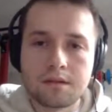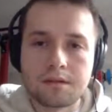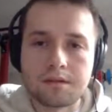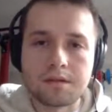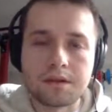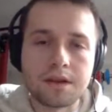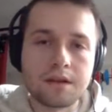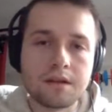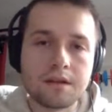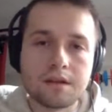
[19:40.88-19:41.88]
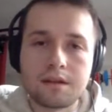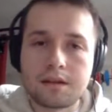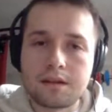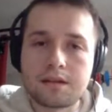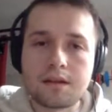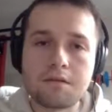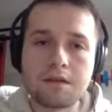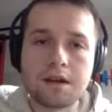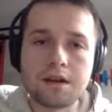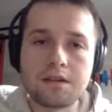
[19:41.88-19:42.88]
Okay, and
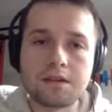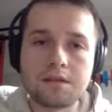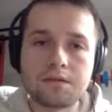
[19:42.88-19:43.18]
now I need